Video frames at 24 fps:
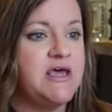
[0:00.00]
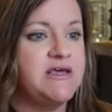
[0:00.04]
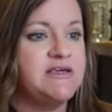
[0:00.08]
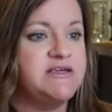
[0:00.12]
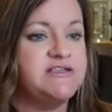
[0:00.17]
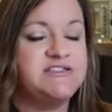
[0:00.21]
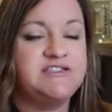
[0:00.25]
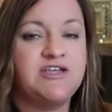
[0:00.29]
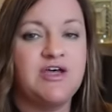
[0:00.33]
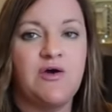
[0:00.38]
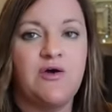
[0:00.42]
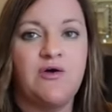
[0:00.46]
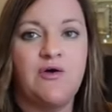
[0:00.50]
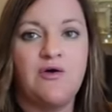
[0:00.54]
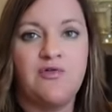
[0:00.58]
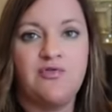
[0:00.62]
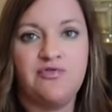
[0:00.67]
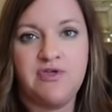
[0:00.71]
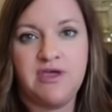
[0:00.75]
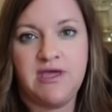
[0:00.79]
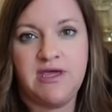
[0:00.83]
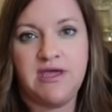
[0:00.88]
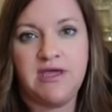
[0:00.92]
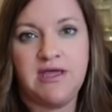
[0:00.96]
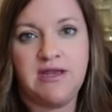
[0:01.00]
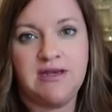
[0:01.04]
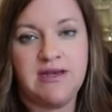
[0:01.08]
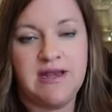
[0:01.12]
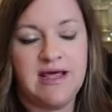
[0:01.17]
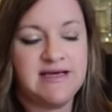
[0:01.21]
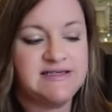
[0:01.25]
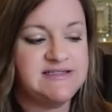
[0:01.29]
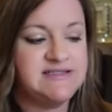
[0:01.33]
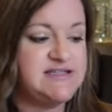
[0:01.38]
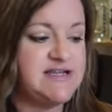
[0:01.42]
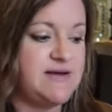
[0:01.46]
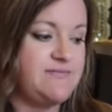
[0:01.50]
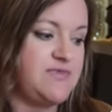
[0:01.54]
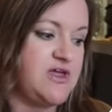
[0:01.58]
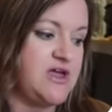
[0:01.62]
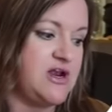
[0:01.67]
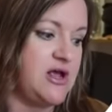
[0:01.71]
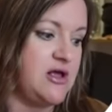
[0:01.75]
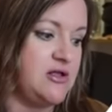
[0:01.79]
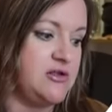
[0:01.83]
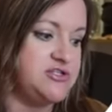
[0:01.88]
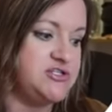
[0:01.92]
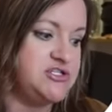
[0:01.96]
So the next step that
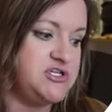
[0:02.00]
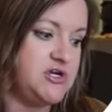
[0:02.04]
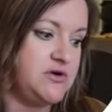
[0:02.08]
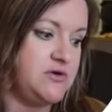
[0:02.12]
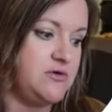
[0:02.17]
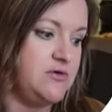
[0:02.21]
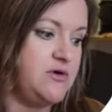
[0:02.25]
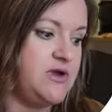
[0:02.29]
I'll do